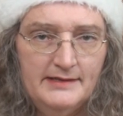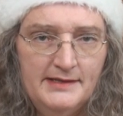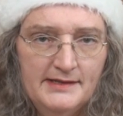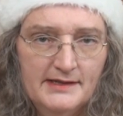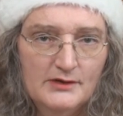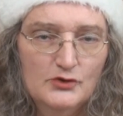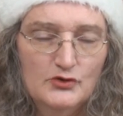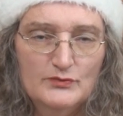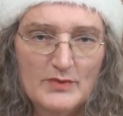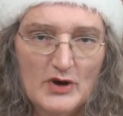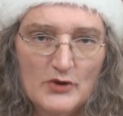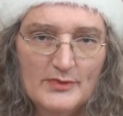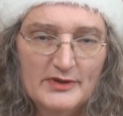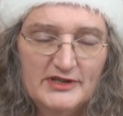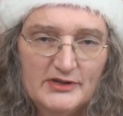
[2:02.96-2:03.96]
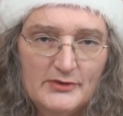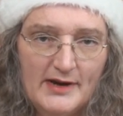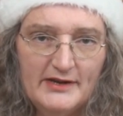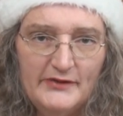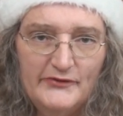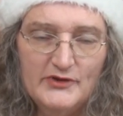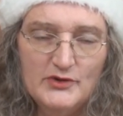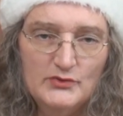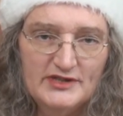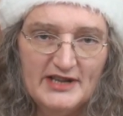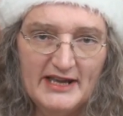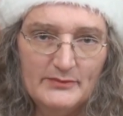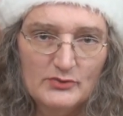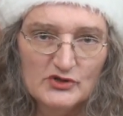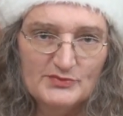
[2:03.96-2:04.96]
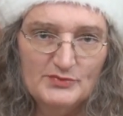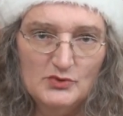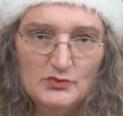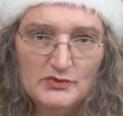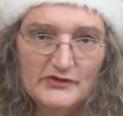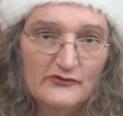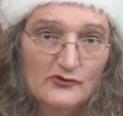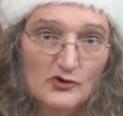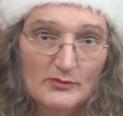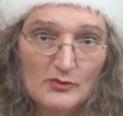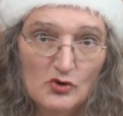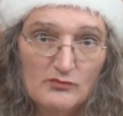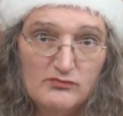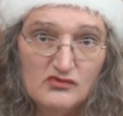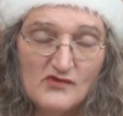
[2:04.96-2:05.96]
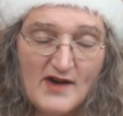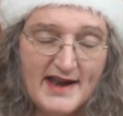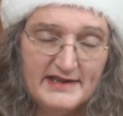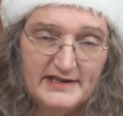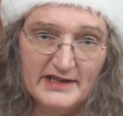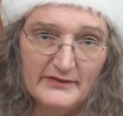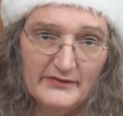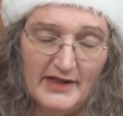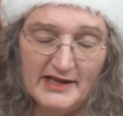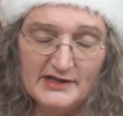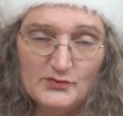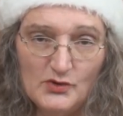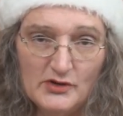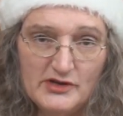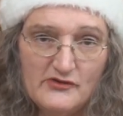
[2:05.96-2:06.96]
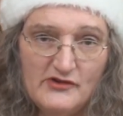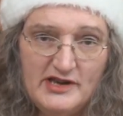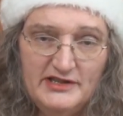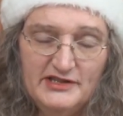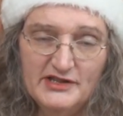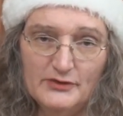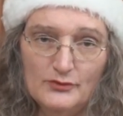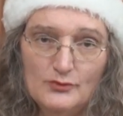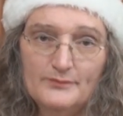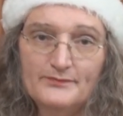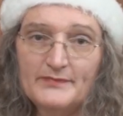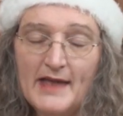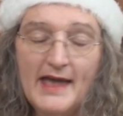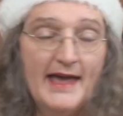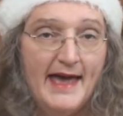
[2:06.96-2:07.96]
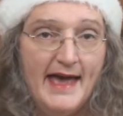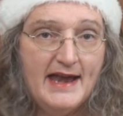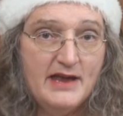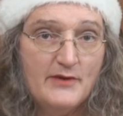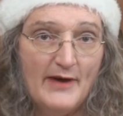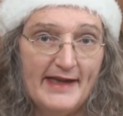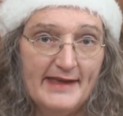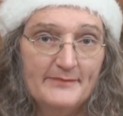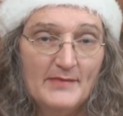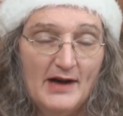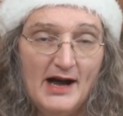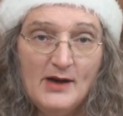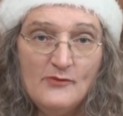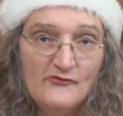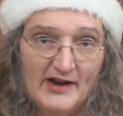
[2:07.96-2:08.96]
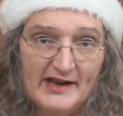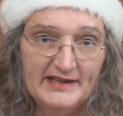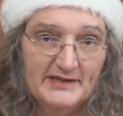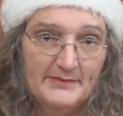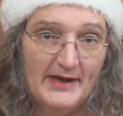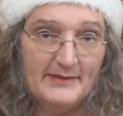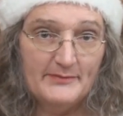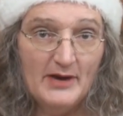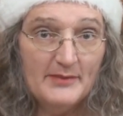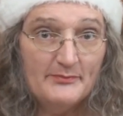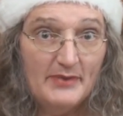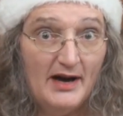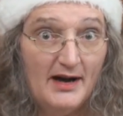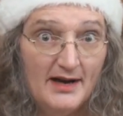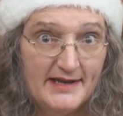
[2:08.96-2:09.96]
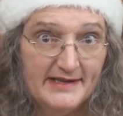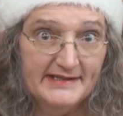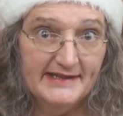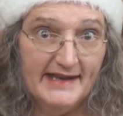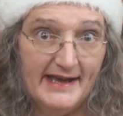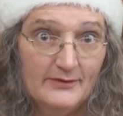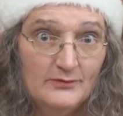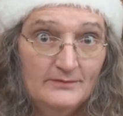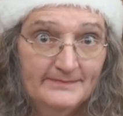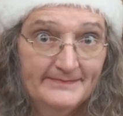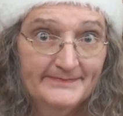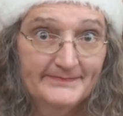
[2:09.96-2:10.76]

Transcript: this is a good moment to add a few tablespoons of rum or brandy if that's what you're into. Anyway, I'm ready to make my pies now.